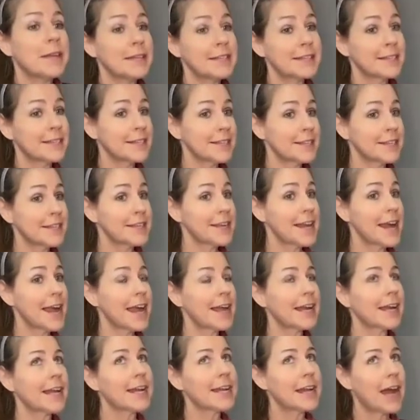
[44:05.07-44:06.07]
pizza
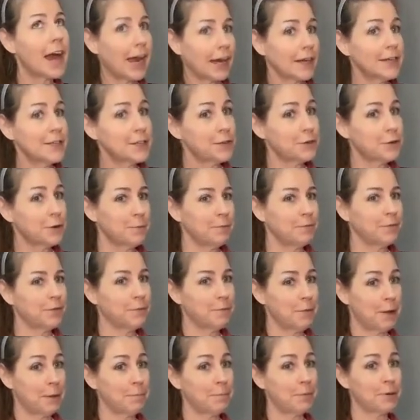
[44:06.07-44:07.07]
tonight and ice cream
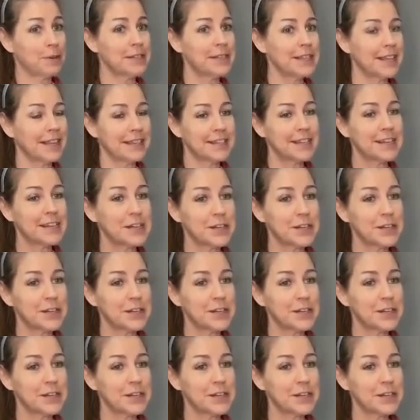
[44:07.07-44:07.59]
for my birthday